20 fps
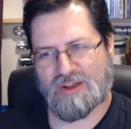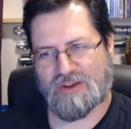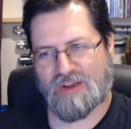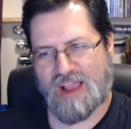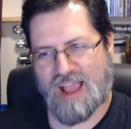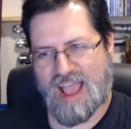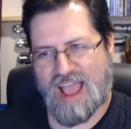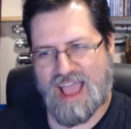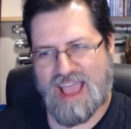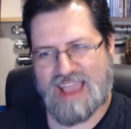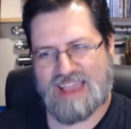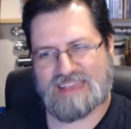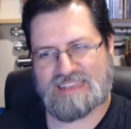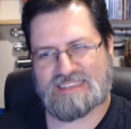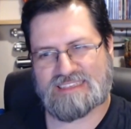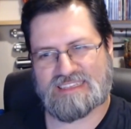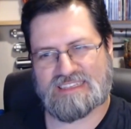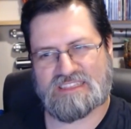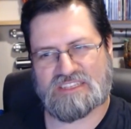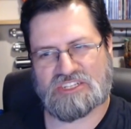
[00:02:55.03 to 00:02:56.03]
Her
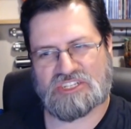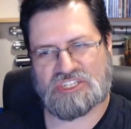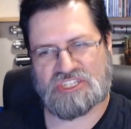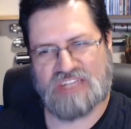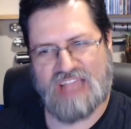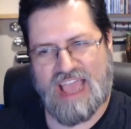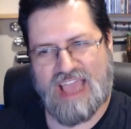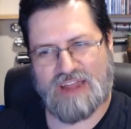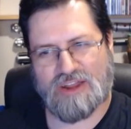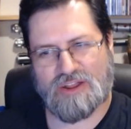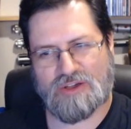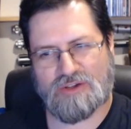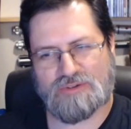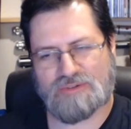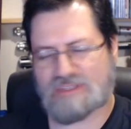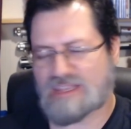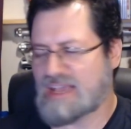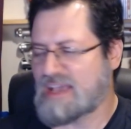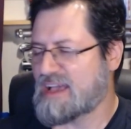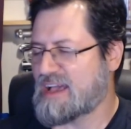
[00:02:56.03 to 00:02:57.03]
eyes in the
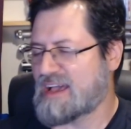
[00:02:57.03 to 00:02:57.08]
shadows.